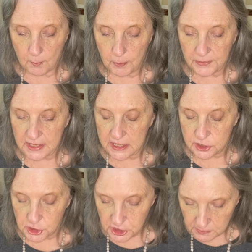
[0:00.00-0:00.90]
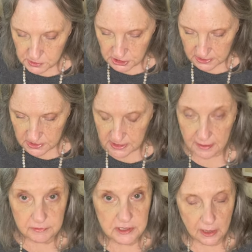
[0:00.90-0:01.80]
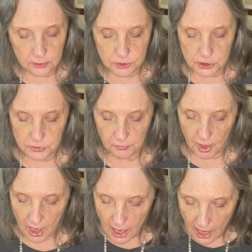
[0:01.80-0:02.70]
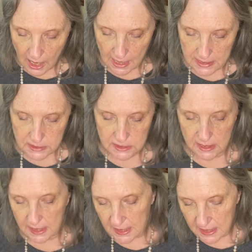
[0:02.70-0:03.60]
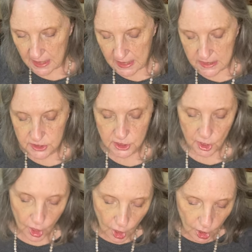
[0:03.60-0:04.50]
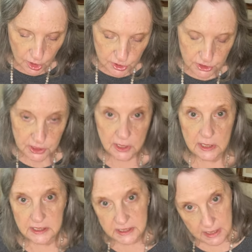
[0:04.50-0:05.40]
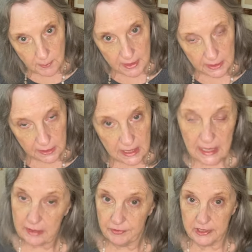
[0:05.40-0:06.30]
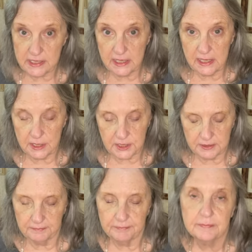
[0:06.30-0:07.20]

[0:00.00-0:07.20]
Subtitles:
But the Egyptians have doctors for eyes, heads, hearts, stomach, even teeth.